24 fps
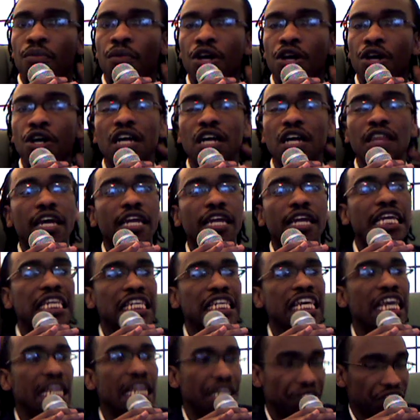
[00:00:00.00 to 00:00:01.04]
good that he
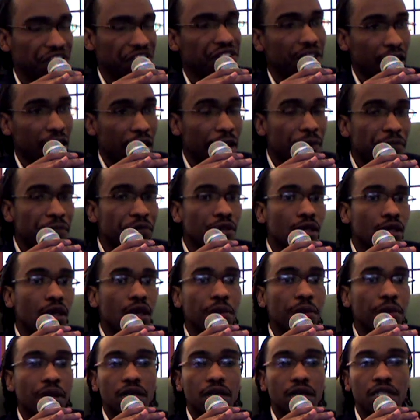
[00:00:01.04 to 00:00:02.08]
didn't say,
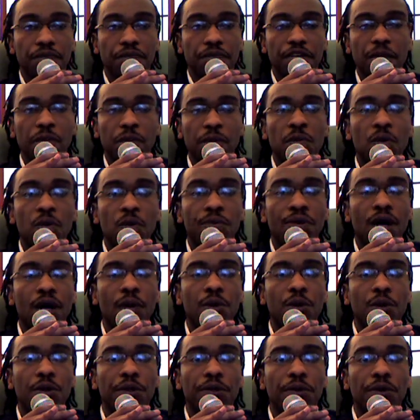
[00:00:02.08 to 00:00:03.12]
because many people
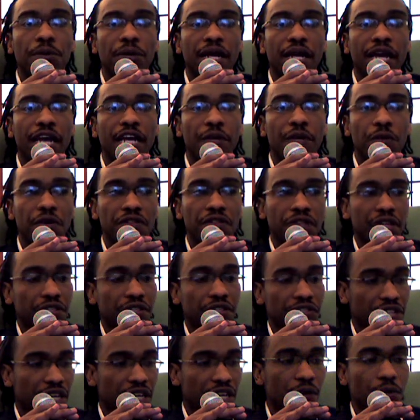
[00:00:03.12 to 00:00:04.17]
would have ran with it
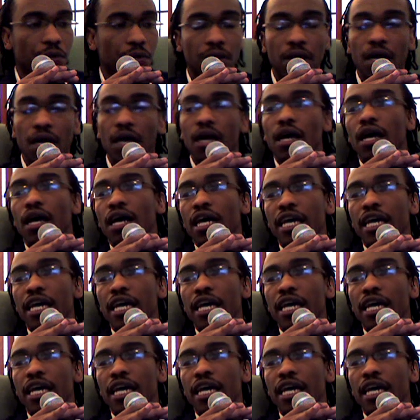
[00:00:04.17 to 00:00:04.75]
and said, well,